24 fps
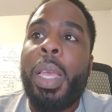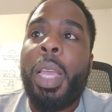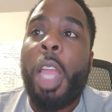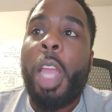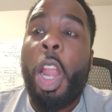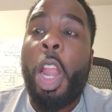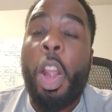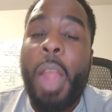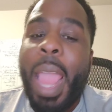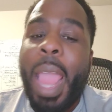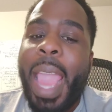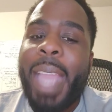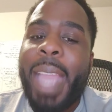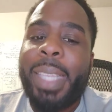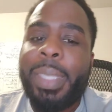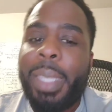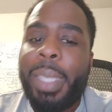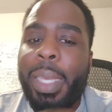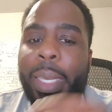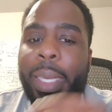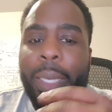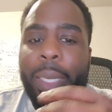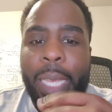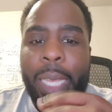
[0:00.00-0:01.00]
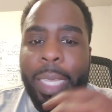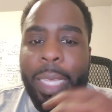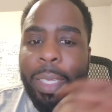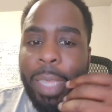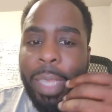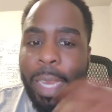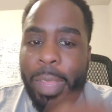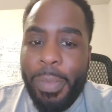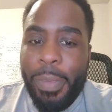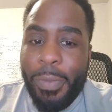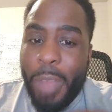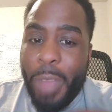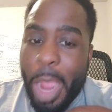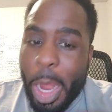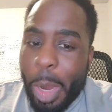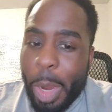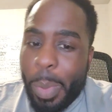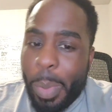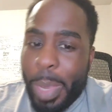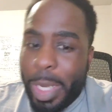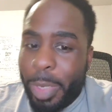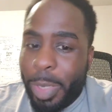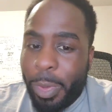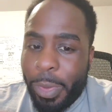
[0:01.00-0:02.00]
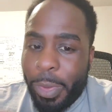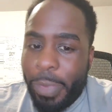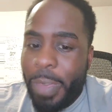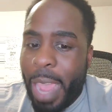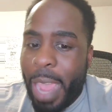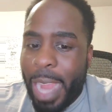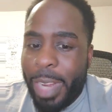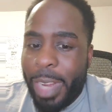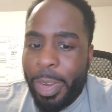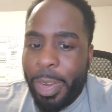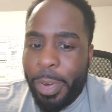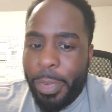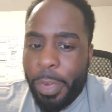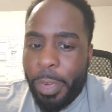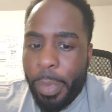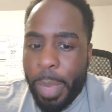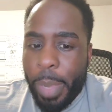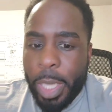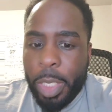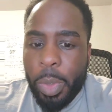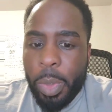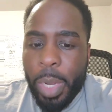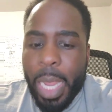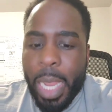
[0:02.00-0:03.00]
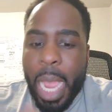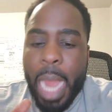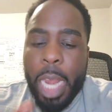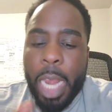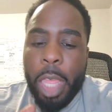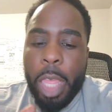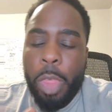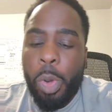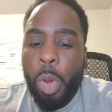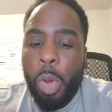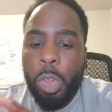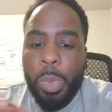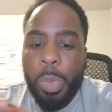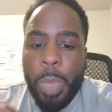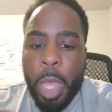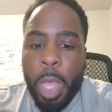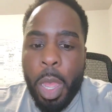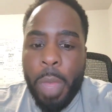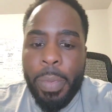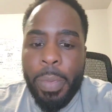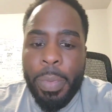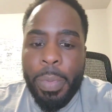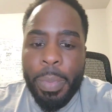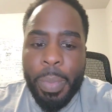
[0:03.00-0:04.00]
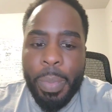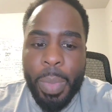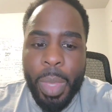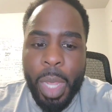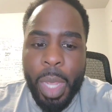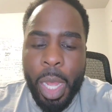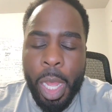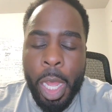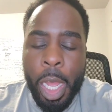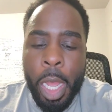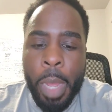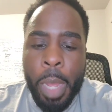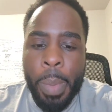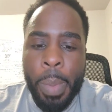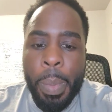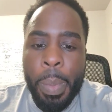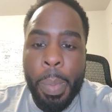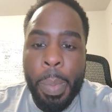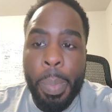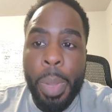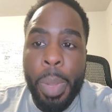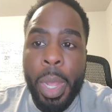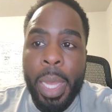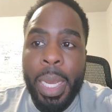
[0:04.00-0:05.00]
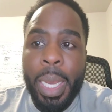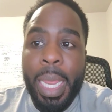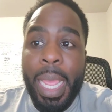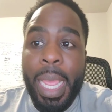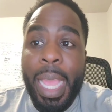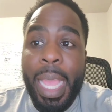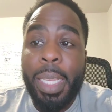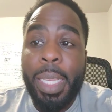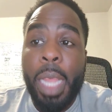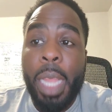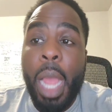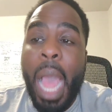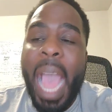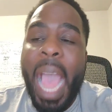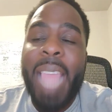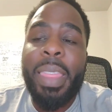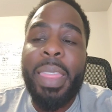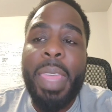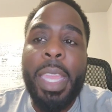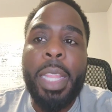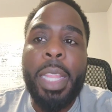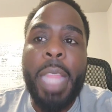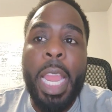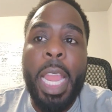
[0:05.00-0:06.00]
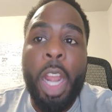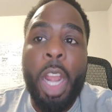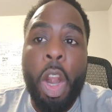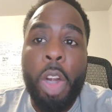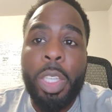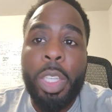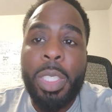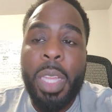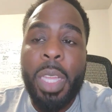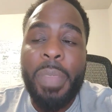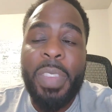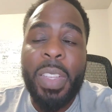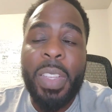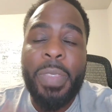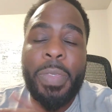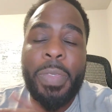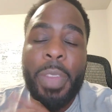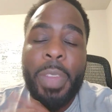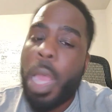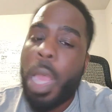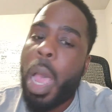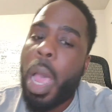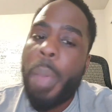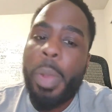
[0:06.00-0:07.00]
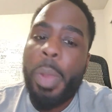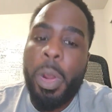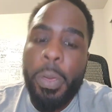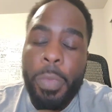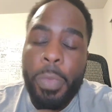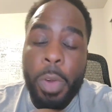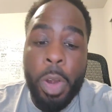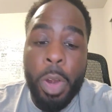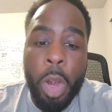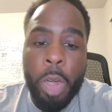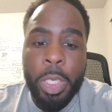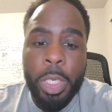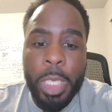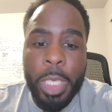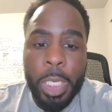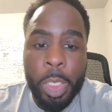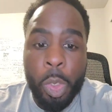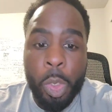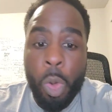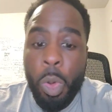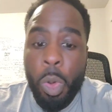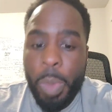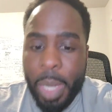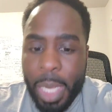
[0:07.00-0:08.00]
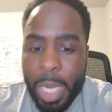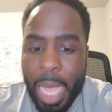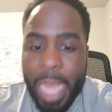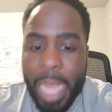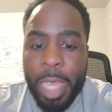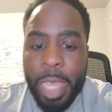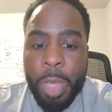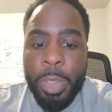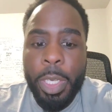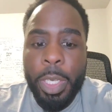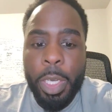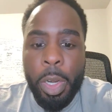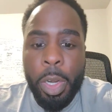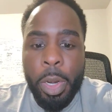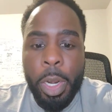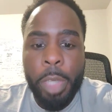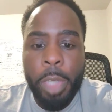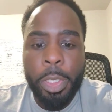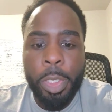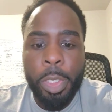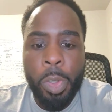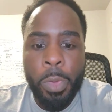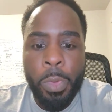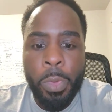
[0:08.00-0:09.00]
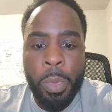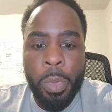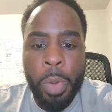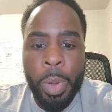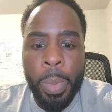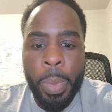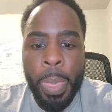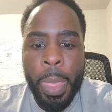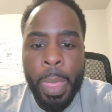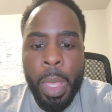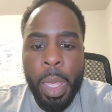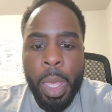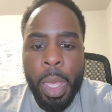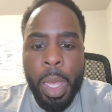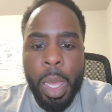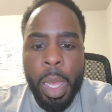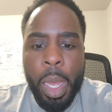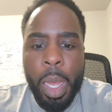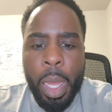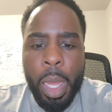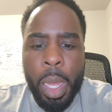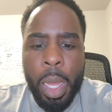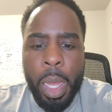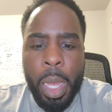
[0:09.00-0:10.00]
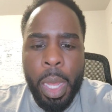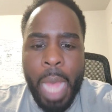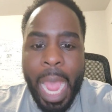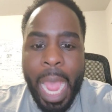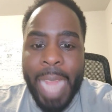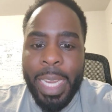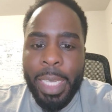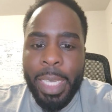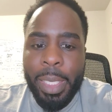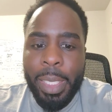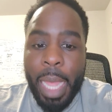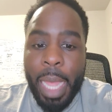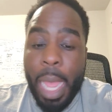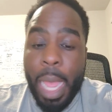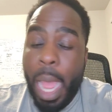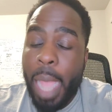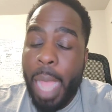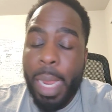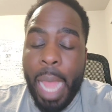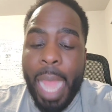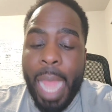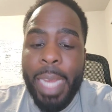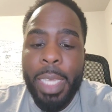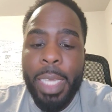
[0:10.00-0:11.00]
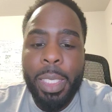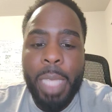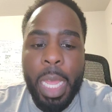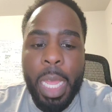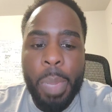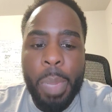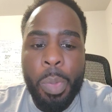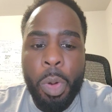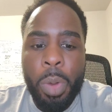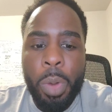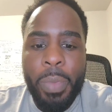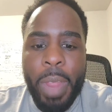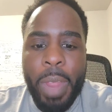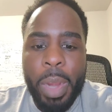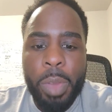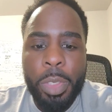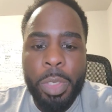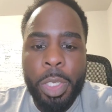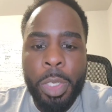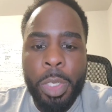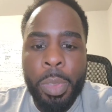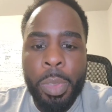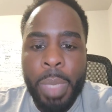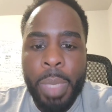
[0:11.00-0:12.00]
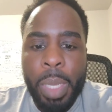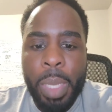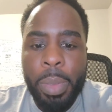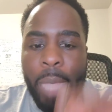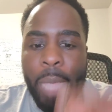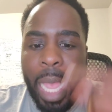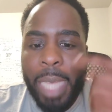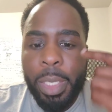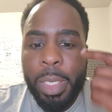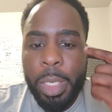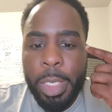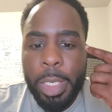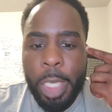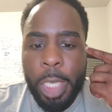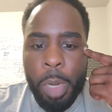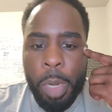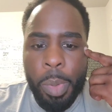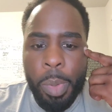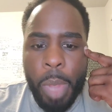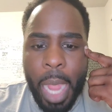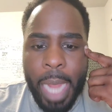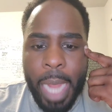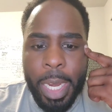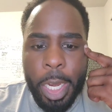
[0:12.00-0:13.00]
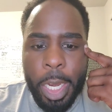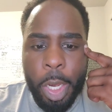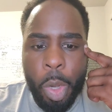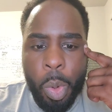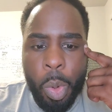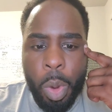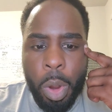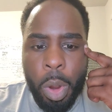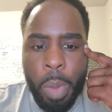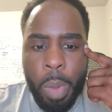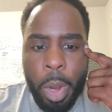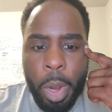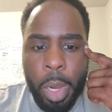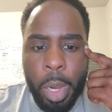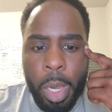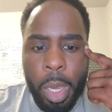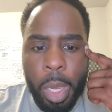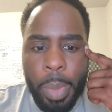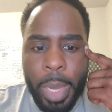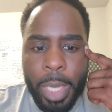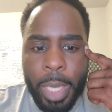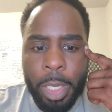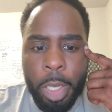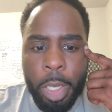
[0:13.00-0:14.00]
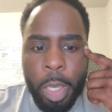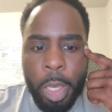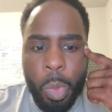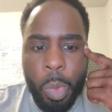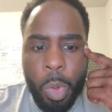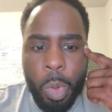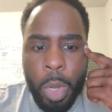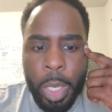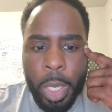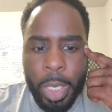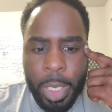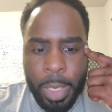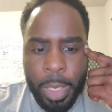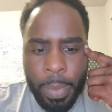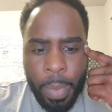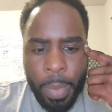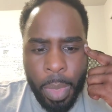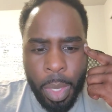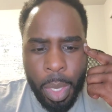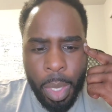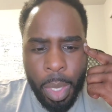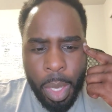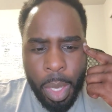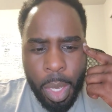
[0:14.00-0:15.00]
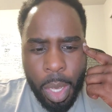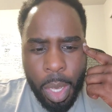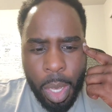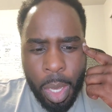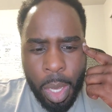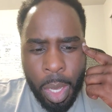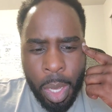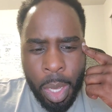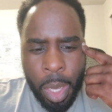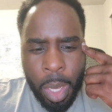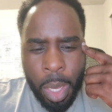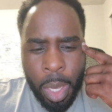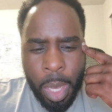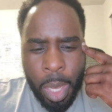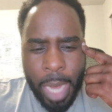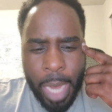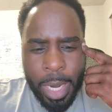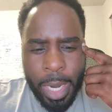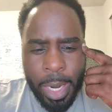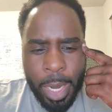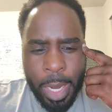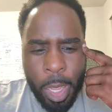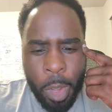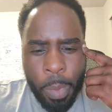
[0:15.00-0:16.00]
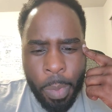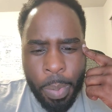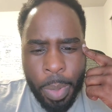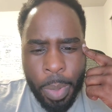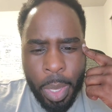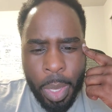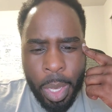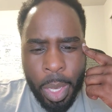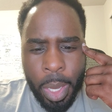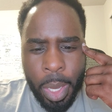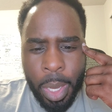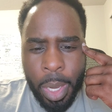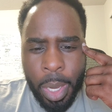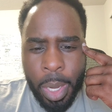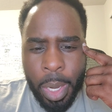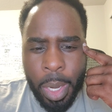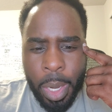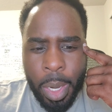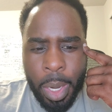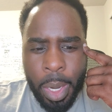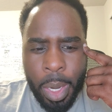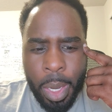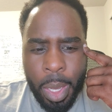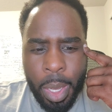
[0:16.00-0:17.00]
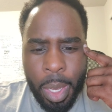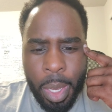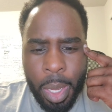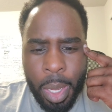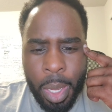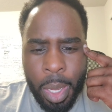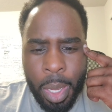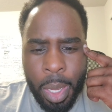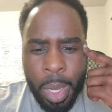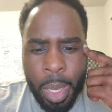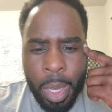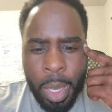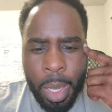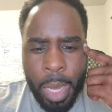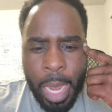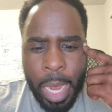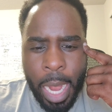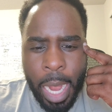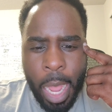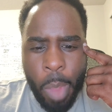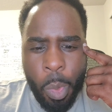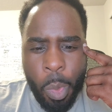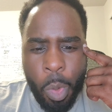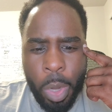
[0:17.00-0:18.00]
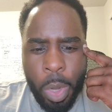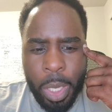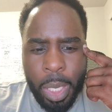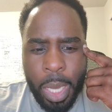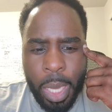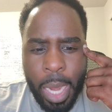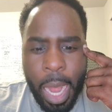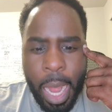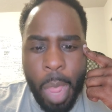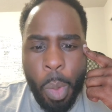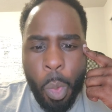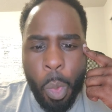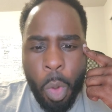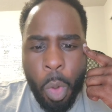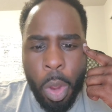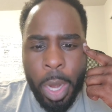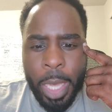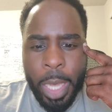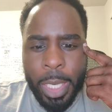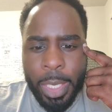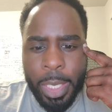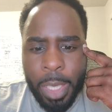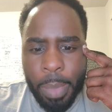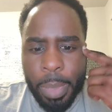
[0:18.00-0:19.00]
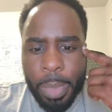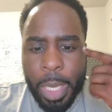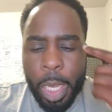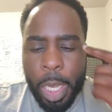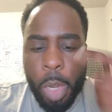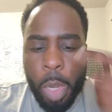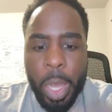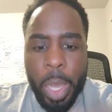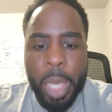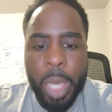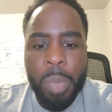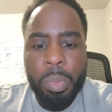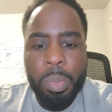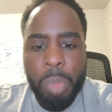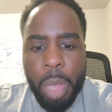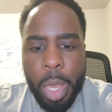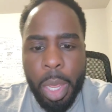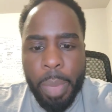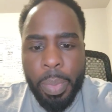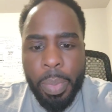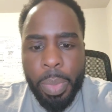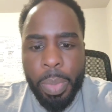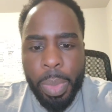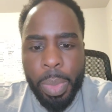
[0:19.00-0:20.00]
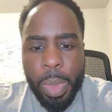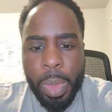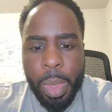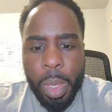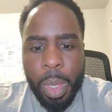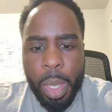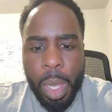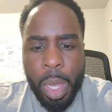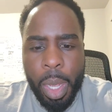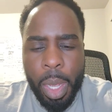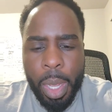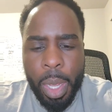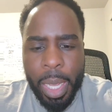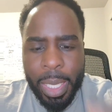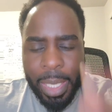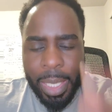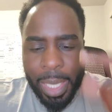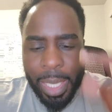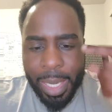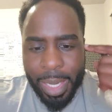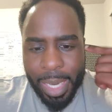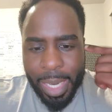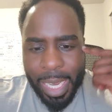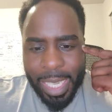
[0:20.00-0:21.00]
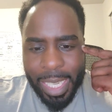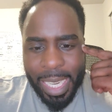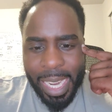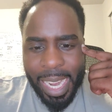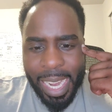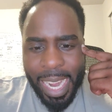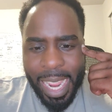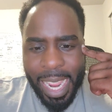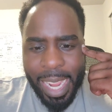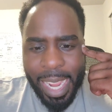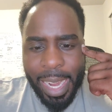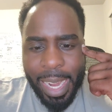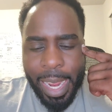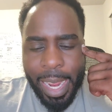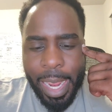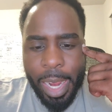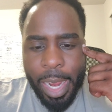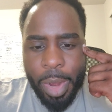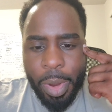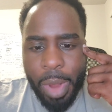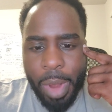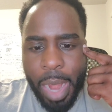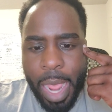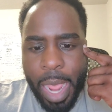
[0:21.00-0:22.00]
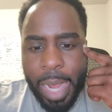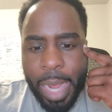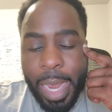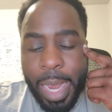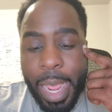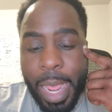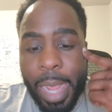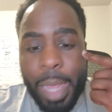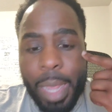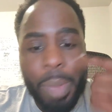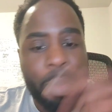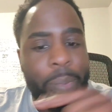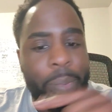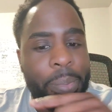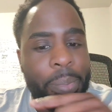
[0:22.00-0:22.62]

her accent is an environmental factor for me, so it kind of throws me off. I think that her stuff is phenomenal for nursing school because I use it during nursing school for real. I dislike Board Vitals too. It was actually terrible. I did UWorld and Mark Klimek, took it once. I did LPN, and I wanted something quick. Okay. Is it neek or neck?